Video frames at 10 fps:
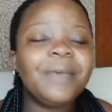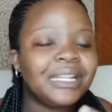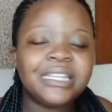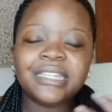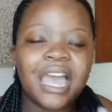
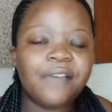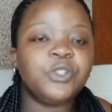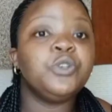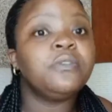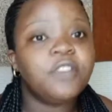At least have
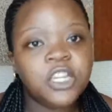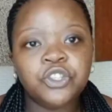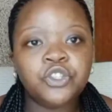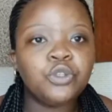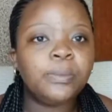two of
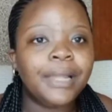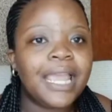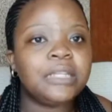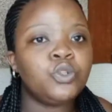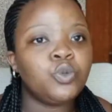each, two
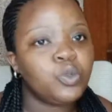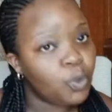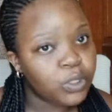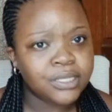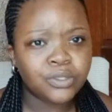plates, two
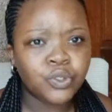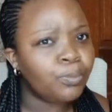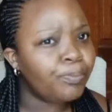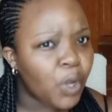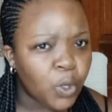saucers, two
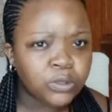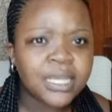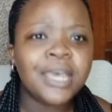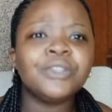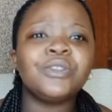bowls,